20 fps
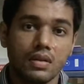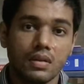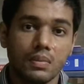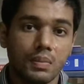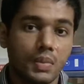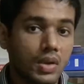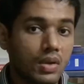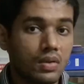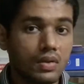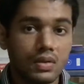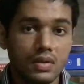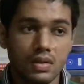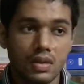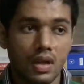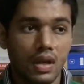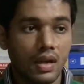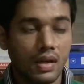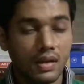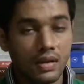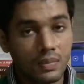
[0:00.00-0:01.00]
because
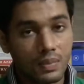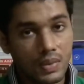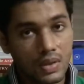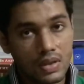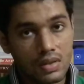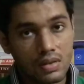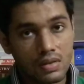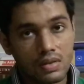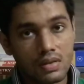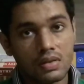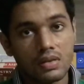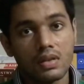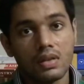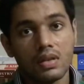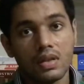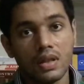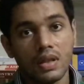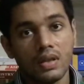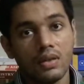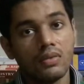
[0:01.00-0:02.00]
higher pressures
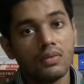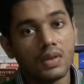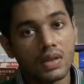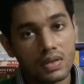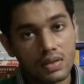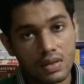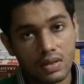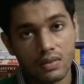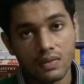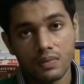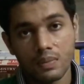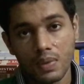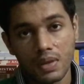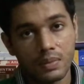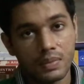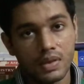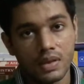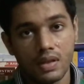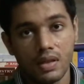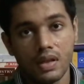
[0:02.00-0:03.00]
lead to worsening of
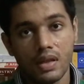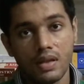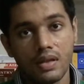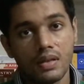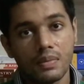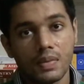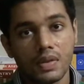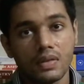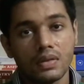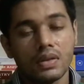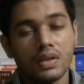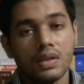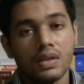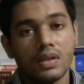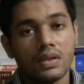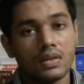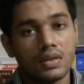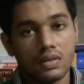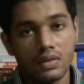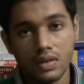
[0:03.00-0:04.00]
pulmonary edema.
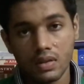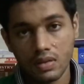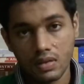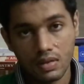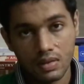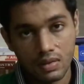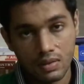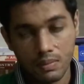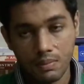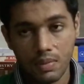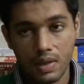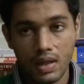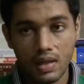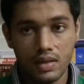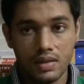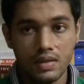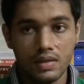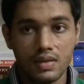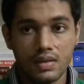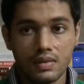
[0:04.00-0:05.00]
So there's a
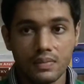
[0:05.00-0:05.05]
balance.